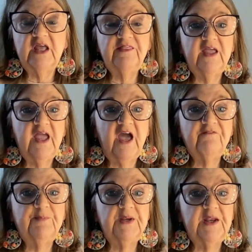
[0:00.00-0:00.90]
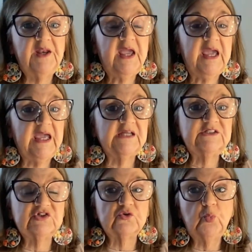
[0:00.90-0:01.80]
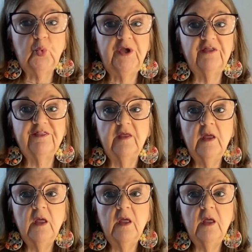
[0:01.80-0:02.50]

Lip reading: and they have been enhanced with